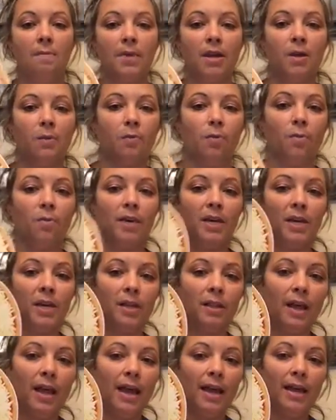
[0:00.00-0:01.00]
it will
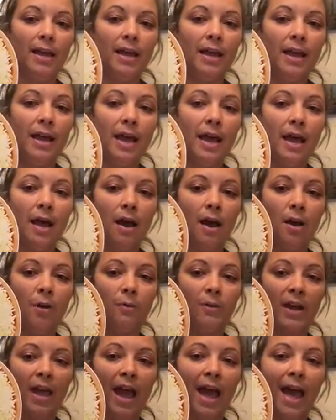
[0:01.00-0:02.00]
be like
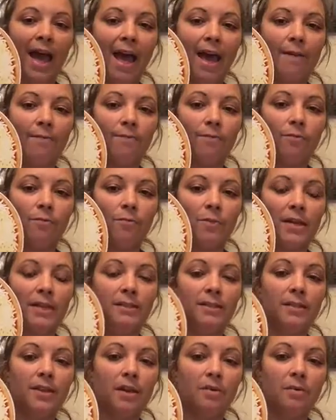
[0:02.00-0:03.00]
only half of the
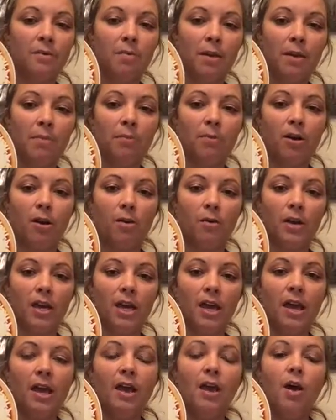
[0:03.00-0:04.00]
pizza they want
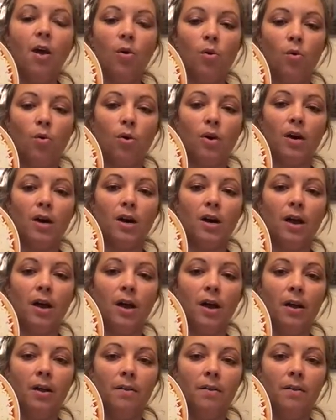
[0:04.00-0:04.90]
pepperoni, or